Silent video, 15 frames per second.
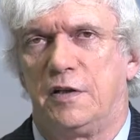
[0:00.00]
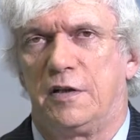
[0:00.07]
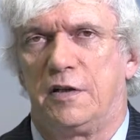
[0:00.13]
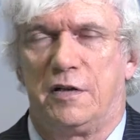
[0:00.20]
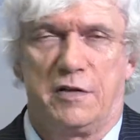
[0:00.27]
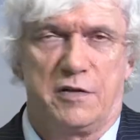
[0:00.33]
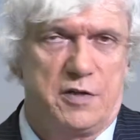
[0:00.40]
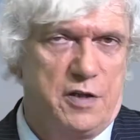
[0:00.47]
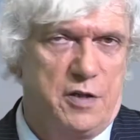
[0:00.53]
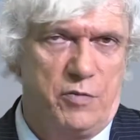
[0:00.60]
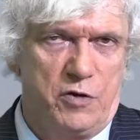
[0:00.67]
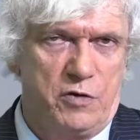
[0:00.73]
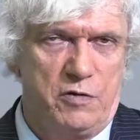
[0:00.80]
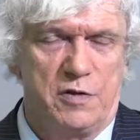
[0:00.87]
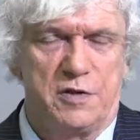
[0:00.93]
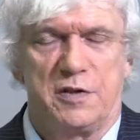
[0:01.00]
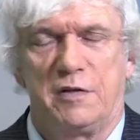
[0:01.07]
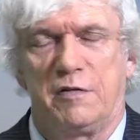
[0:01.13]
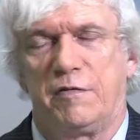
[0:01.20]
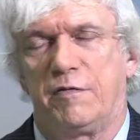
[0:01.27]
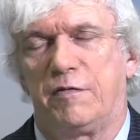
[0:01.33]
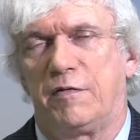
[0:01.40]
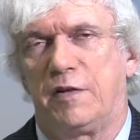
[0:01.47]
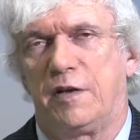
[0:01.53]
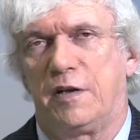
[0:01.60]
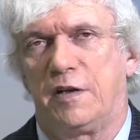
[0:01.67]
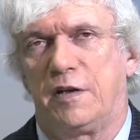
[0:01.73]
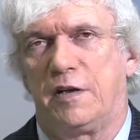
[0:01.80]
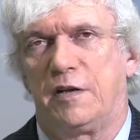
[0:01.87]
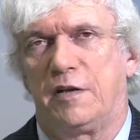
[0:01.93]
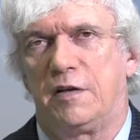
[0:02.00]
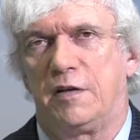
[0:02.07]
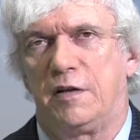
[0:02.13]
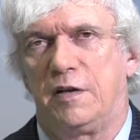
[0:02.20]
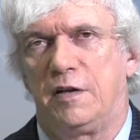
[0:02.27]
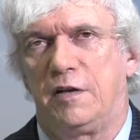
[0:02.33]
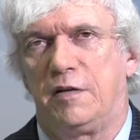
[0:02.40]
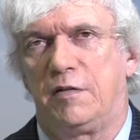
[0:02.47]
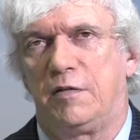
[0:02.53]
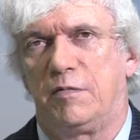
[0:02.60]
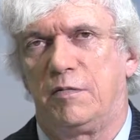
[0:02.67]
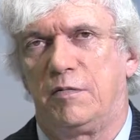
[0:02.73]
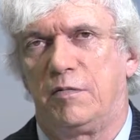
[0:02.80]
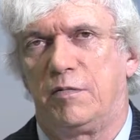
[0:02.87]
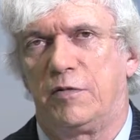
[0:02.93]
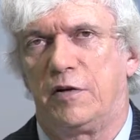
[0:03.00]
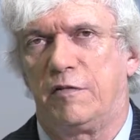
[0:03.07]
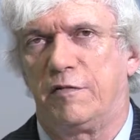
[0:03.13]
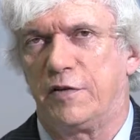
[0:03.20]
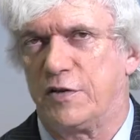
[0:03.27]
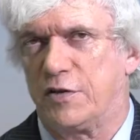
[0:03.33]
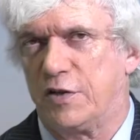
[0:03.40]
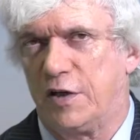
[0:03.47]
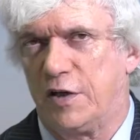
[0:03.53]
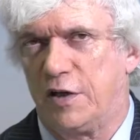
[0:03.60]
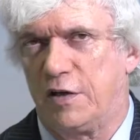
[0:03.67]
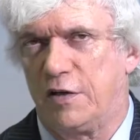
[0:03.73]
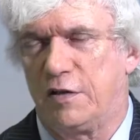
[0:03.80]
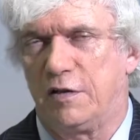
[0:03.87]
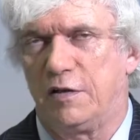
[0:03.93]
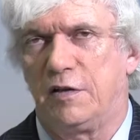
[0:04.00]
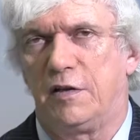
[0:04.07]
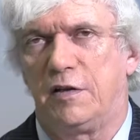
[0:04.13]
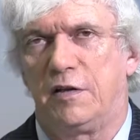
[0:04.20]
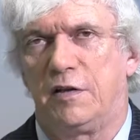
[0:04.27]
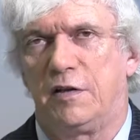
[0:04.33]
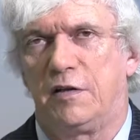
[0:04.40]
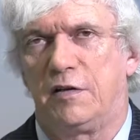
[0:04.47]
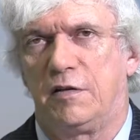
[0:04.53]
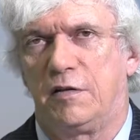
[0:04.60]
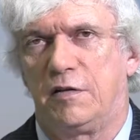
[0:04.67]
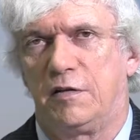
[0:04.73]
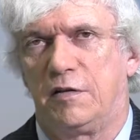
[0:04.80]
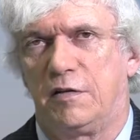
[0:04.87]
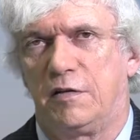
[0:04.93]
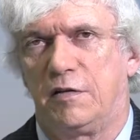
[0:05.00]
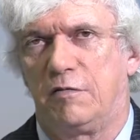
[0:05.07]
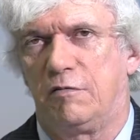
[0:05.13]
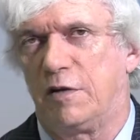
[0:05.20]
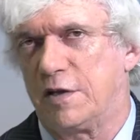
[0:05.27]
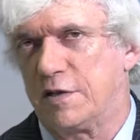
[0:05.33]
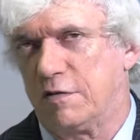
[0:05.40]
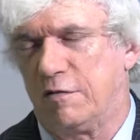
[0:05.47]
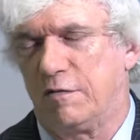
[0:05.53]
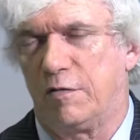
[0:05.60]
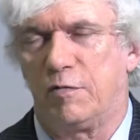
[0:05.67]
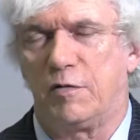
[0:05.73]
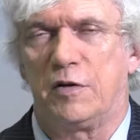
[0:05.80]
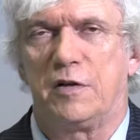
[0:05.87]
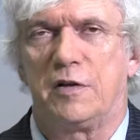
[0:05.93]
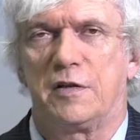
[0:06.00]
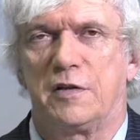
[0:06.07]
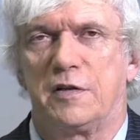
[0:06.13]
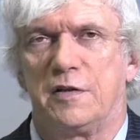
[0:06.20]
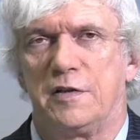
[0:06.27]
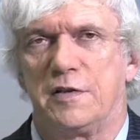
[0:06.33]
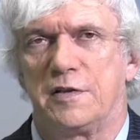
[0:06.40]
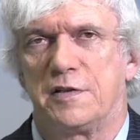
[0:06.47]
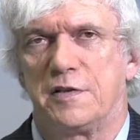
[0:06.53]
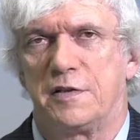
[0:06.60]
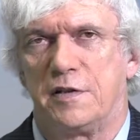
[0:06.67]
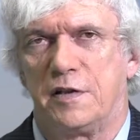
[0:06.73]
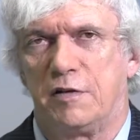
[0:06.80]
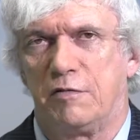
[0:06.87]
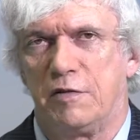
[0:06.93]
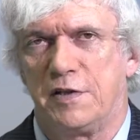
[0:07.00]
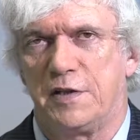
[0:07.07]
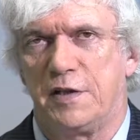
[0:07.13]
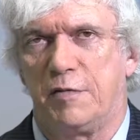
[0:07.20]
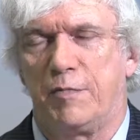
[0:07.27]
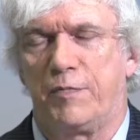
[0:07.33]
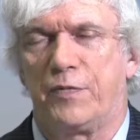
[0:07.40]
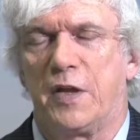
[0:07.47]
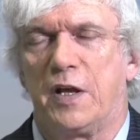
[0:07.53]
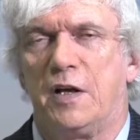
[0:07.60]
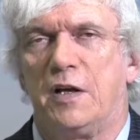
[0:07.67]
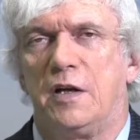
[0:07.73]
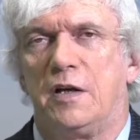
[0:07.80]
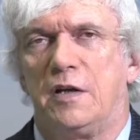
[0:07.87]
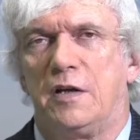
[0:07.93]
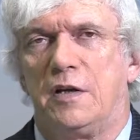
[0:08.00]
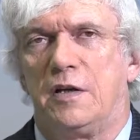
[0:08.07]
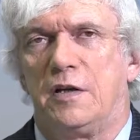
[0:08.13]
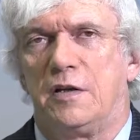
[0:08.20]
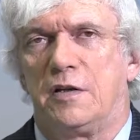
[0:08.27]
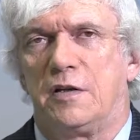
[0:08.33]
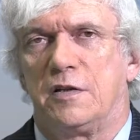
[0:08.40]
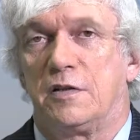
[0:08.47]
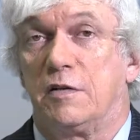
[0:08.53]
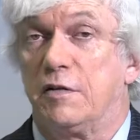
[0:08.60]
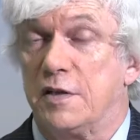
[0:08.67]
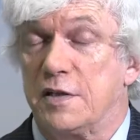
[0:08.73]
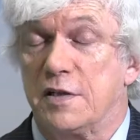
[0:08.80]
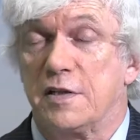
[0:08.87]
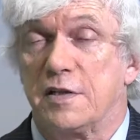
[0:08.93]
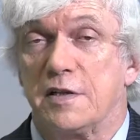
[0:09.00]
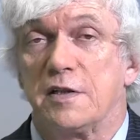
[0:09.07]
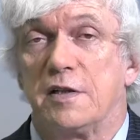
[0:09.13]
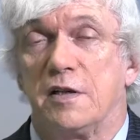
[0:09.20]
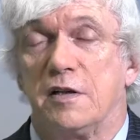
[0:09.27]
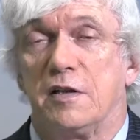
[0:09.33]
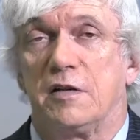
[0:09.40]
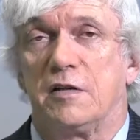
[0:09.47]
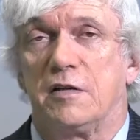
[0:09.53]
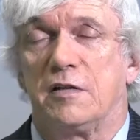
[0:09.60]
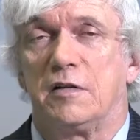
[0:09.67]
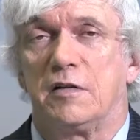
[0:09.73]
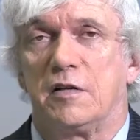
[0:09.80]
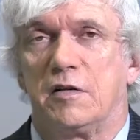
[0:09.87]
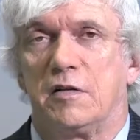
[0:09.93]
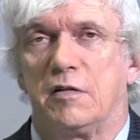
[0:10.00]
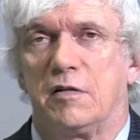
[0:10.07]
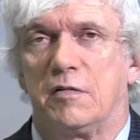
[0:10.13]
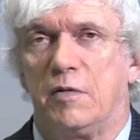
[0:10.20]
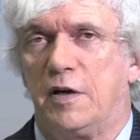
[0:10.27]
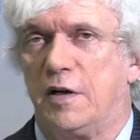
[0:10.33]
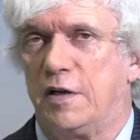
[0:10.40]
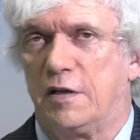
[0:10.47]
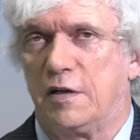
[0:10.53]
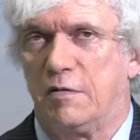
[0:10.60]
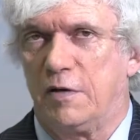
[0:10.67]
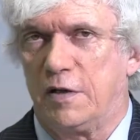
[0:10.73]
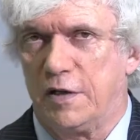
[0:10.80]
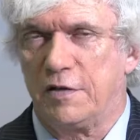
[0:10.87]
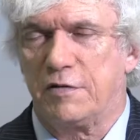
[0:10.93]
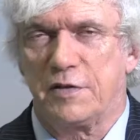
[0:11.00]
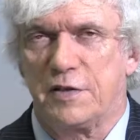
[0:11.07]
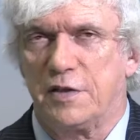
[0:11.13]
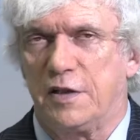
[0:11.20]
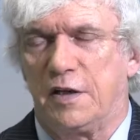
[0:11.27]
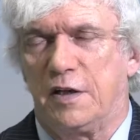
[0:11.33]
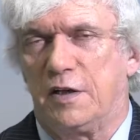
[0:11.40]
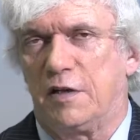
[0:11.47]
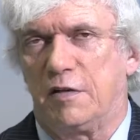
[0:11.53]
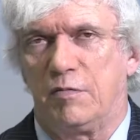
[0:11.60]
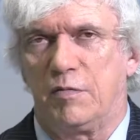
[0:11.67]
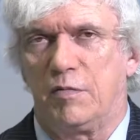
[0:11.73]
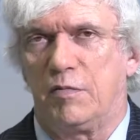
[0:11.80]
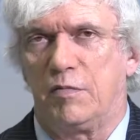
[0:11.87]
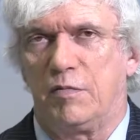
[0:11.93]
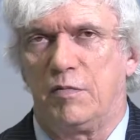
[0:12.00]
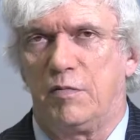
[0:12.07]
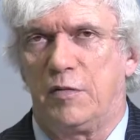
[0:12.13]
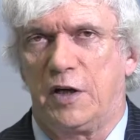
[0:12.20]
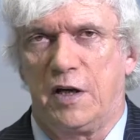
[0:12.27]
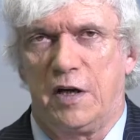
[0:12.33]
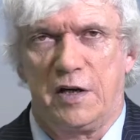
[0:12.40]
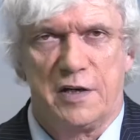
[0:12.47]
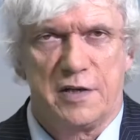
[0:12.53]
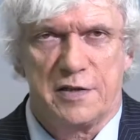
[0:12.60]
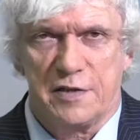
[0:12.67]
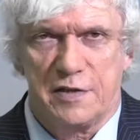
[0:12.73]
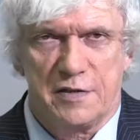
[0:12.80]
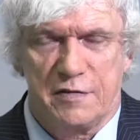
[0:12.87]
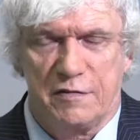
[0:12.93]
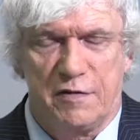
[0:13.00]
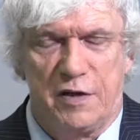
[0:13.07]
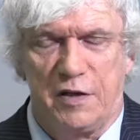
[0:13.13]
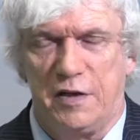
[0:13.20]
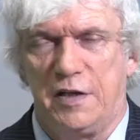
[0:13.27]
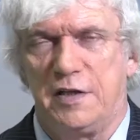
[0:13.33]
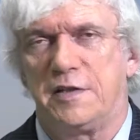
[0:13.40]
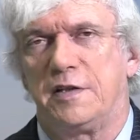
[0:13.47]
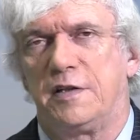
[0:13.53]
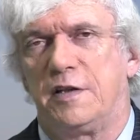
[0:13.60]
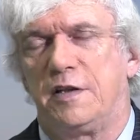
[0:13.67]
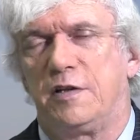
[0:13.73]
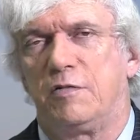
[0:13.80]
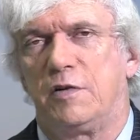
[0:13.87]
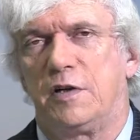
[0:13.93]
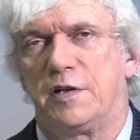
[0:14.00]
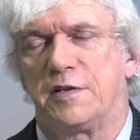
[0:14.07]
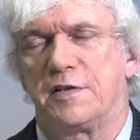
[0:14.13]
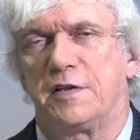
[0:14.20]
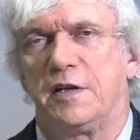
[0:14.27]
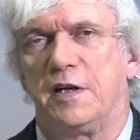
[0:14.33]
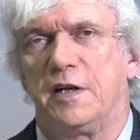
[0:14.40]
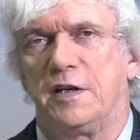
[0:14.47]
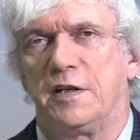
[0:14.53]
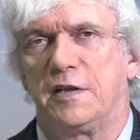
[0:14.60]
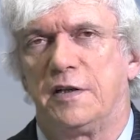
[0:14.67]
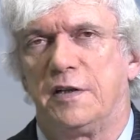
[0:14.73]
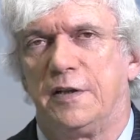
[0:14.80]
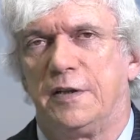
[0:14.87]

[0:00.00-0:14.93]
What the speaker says: and the same holds if then the profit share in the rest of the world is increasing. So this is quite interesting, and the mechanics is very easy to understand.